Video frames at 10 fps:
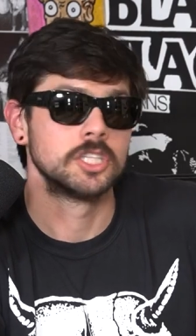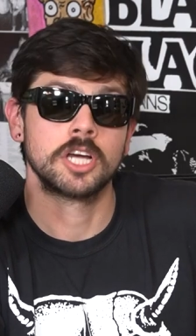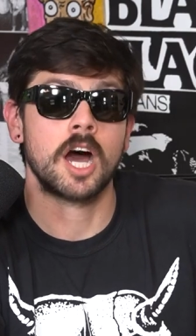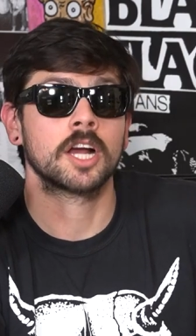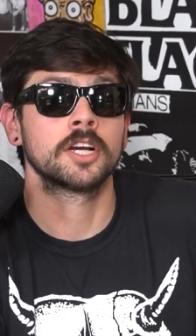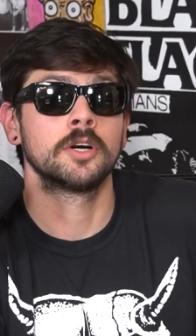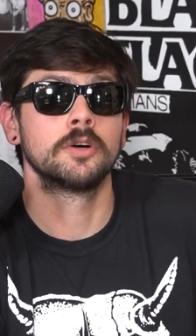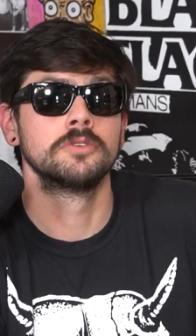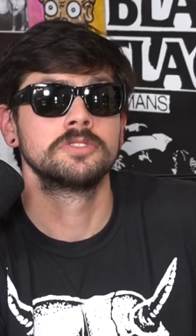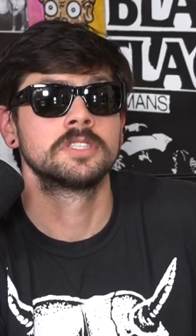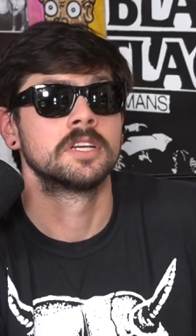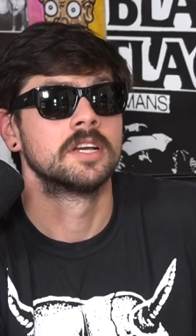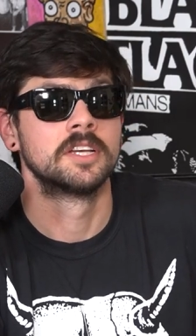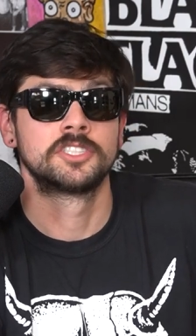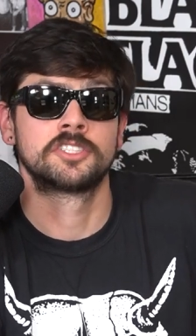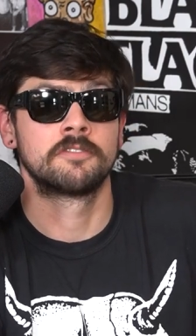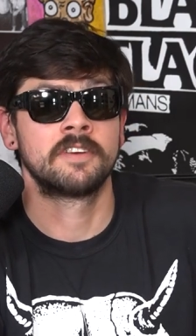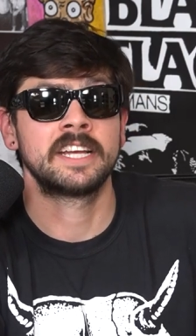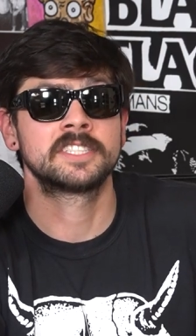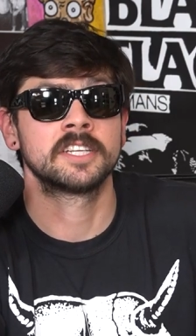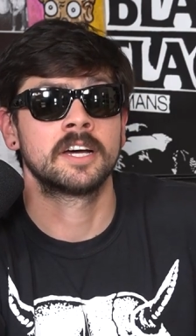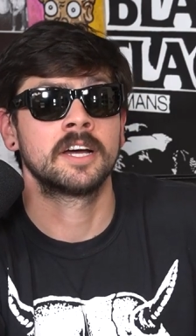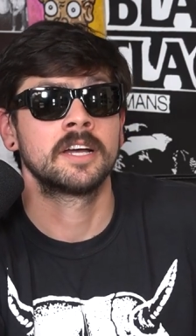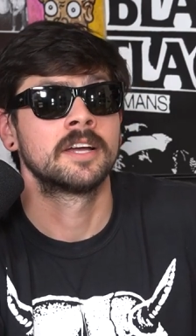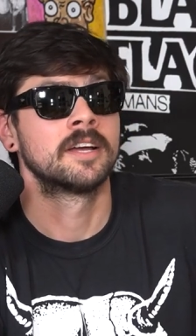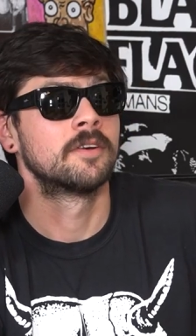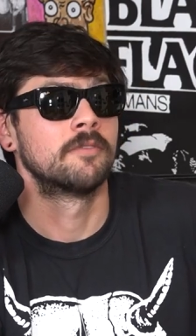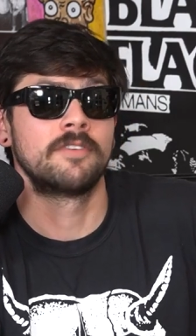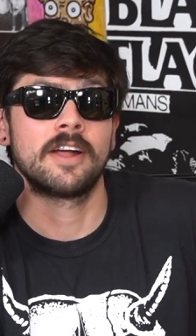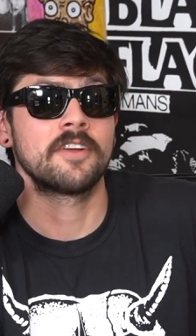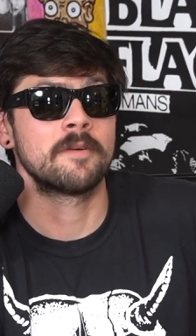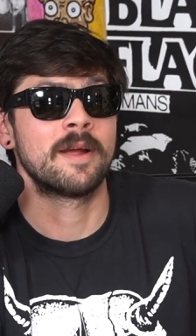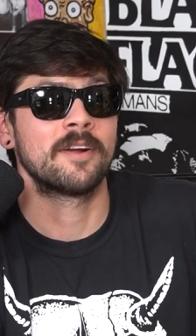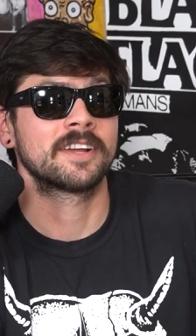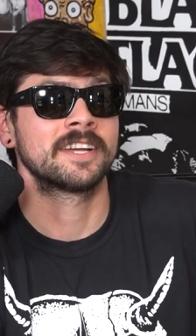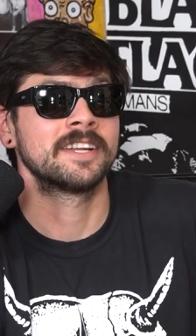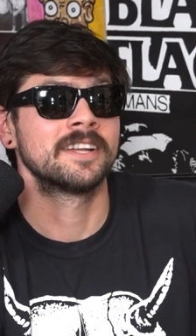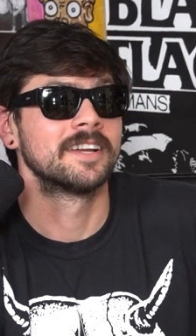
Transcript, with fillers: Tacos, cerveza, very American.